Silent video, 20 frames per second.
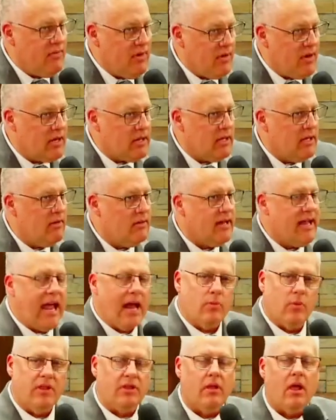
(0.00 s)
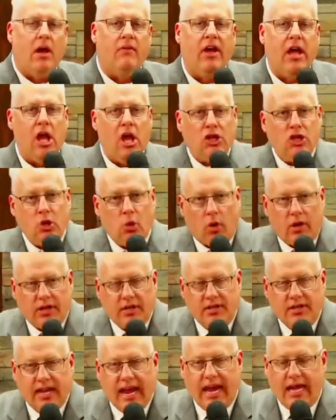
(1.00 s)
clearly and with love you are in
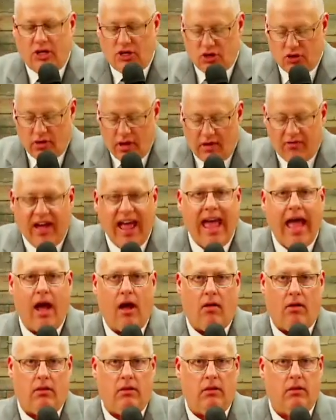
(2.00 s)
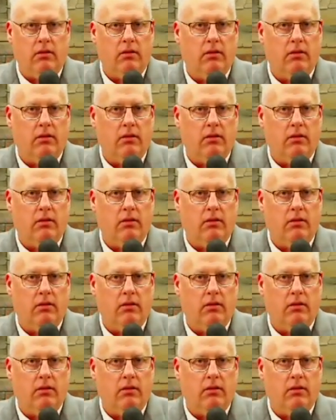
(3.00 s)
danger of hell.